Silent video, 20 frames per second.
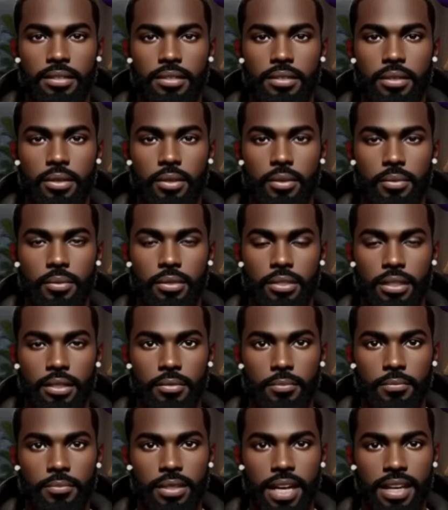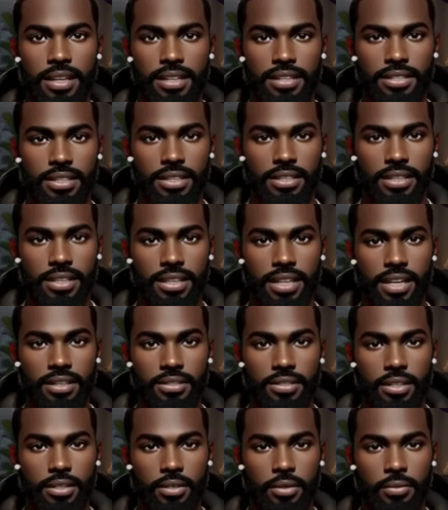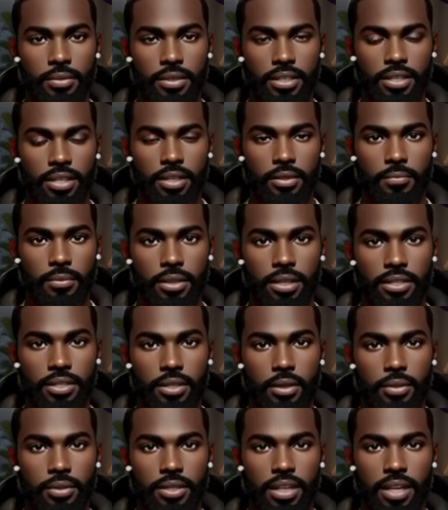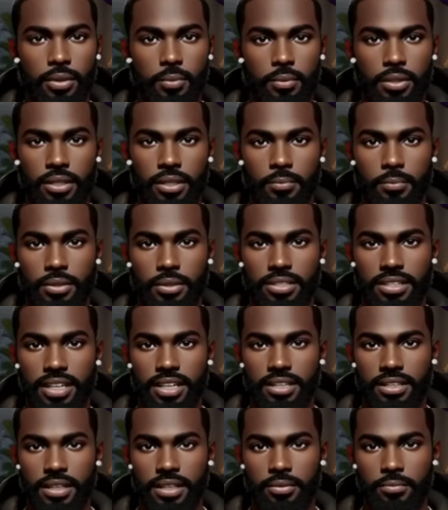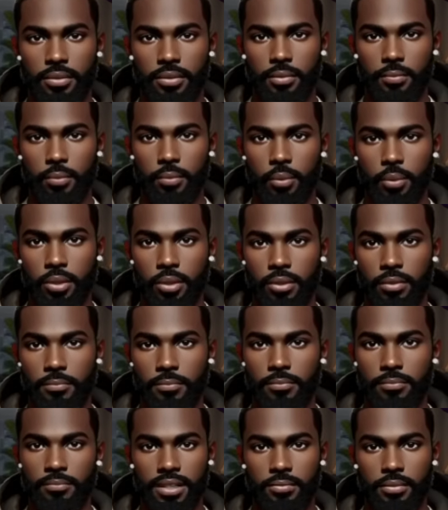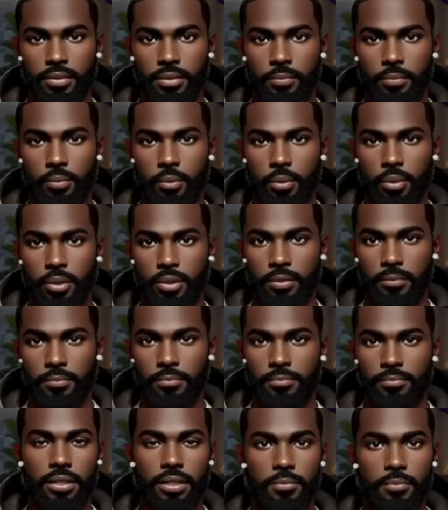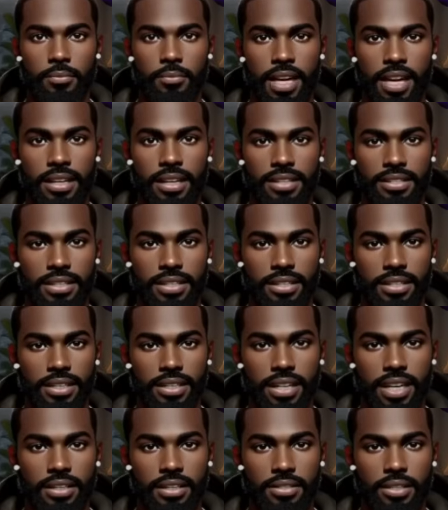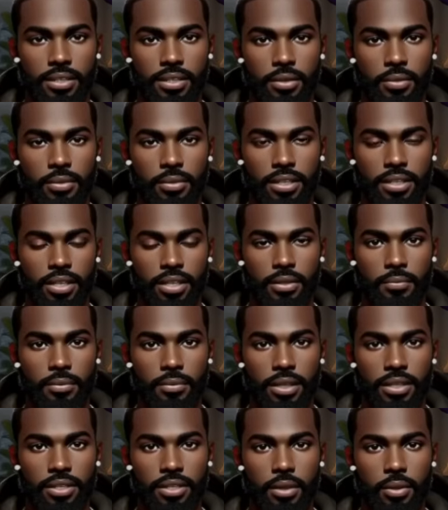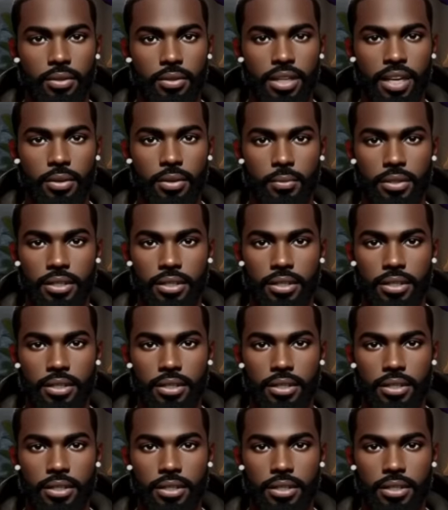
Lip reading: I'm always shocked by how many women and men endure domestic violence and stay in those situations. It's not that I don't understand how